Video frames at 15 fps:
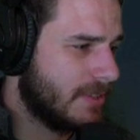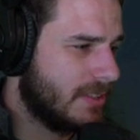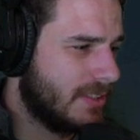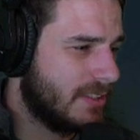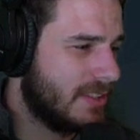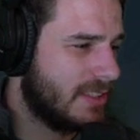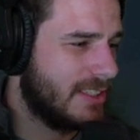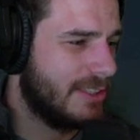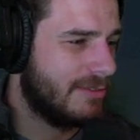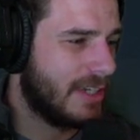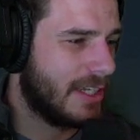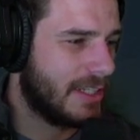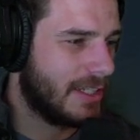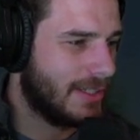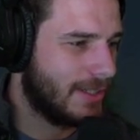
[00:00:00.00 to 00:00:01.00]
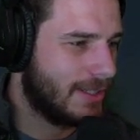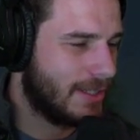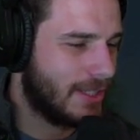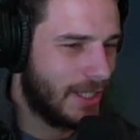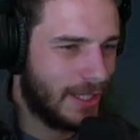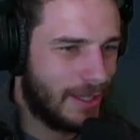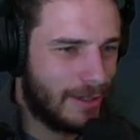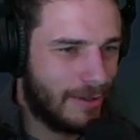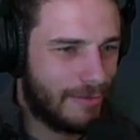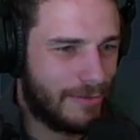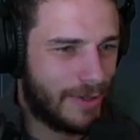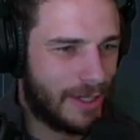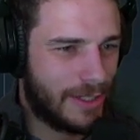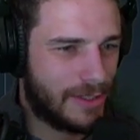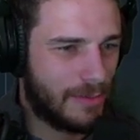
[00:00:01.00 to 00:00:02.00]
See if I can
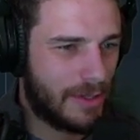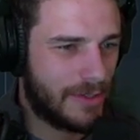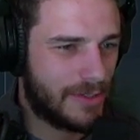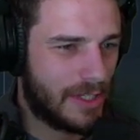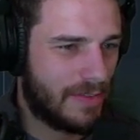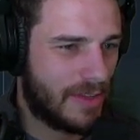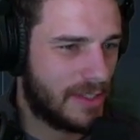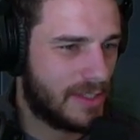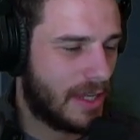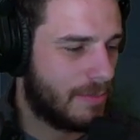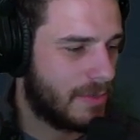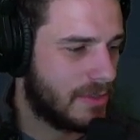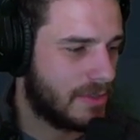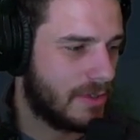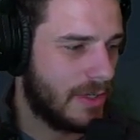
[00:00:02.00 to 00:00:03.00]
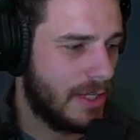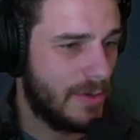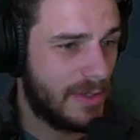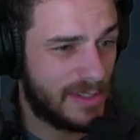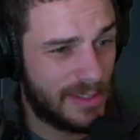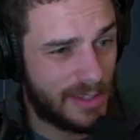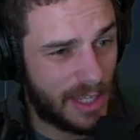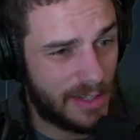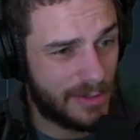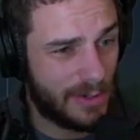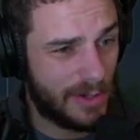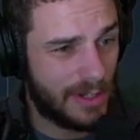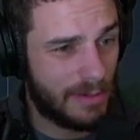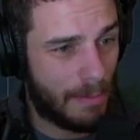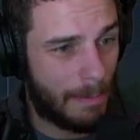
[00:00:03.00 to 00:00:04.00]
find some other stuff that's happening. So anyways, thanks for
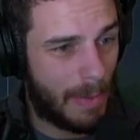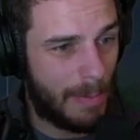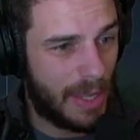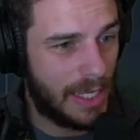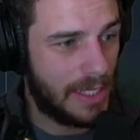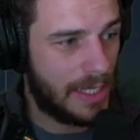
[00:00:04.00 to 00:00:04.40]
joining. Bye-bye.